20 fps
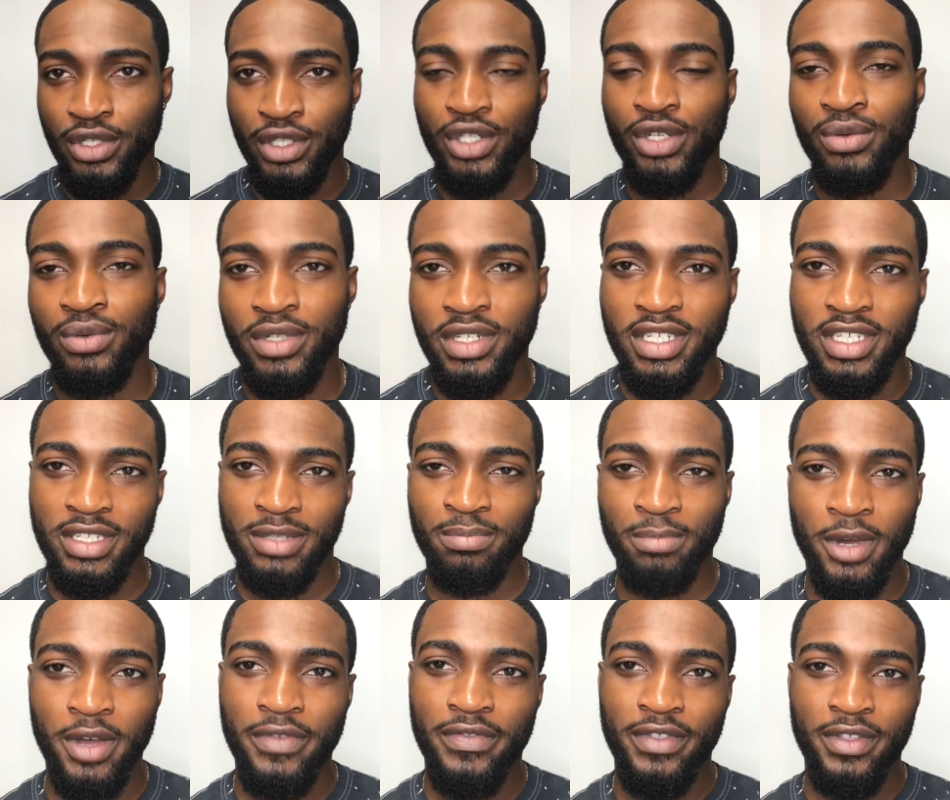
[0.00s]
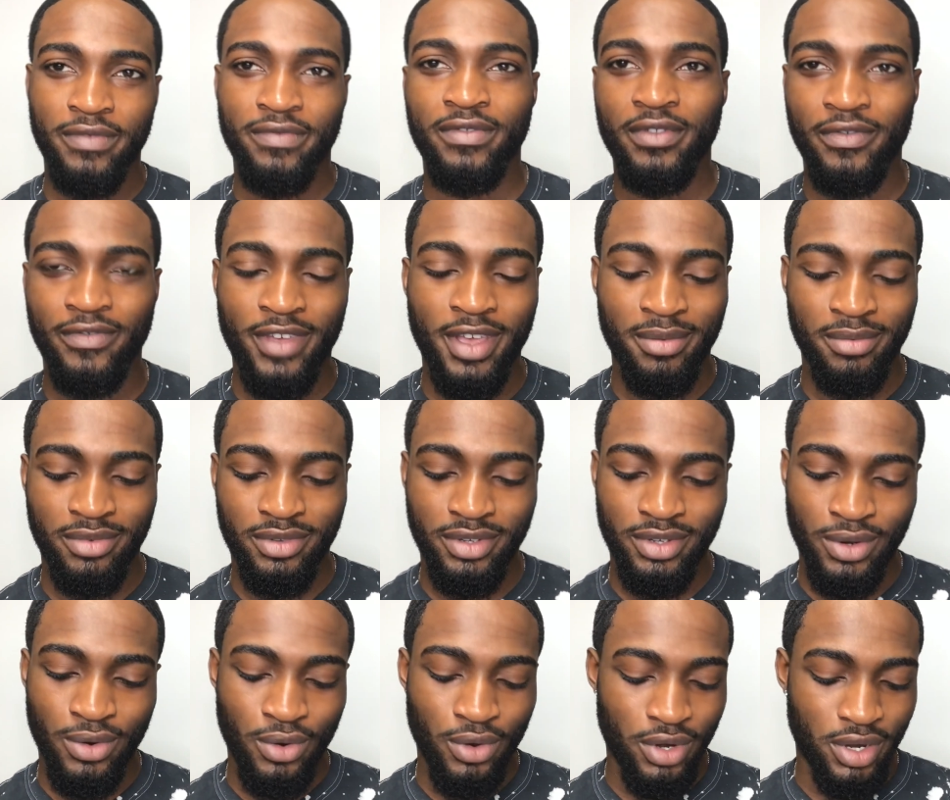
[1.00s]
to do in this month of
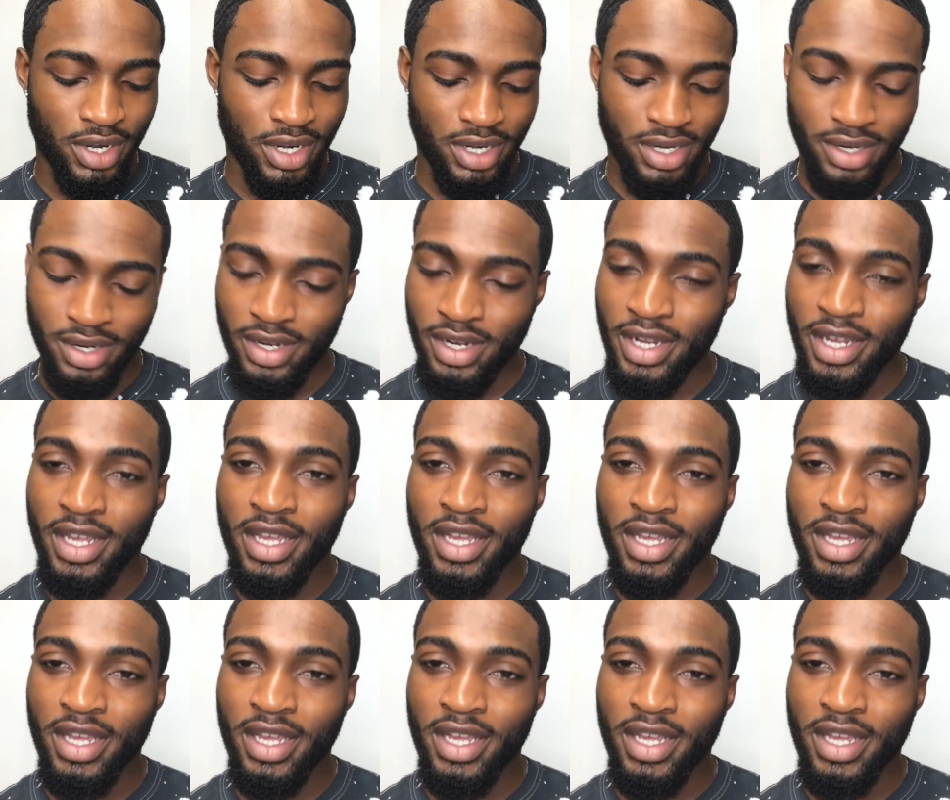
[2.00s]
November, or